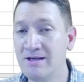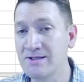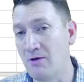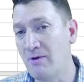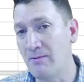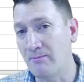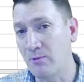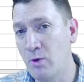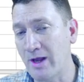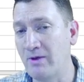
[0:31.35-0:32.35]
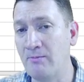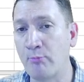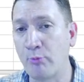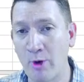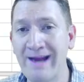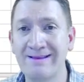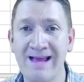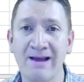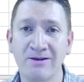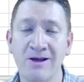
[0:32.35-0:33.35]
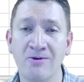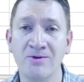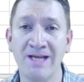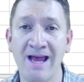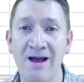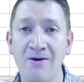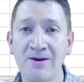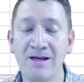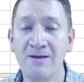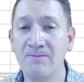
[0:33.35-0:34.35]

So I want to quickly break that code down